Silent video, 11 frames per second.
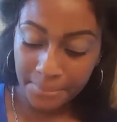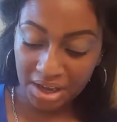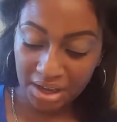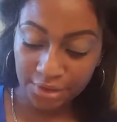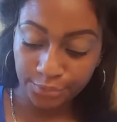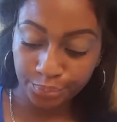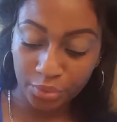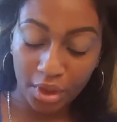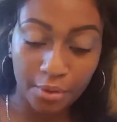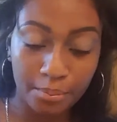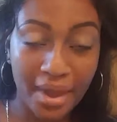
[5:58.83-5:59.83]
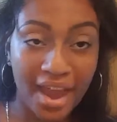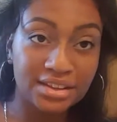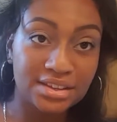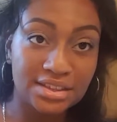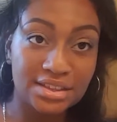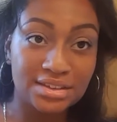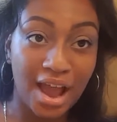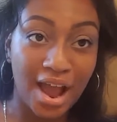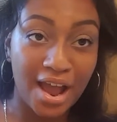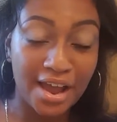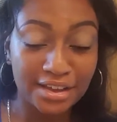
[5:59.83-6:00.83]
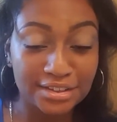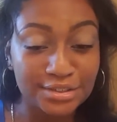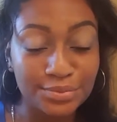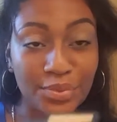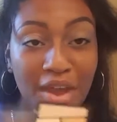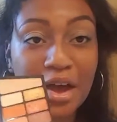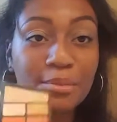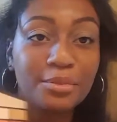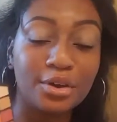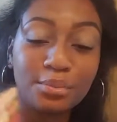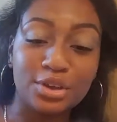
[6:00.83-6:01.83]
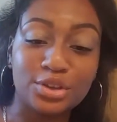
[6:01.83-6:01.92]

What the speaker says: So now I'm just going to be taking the Wet n Wild Not a Basic Peach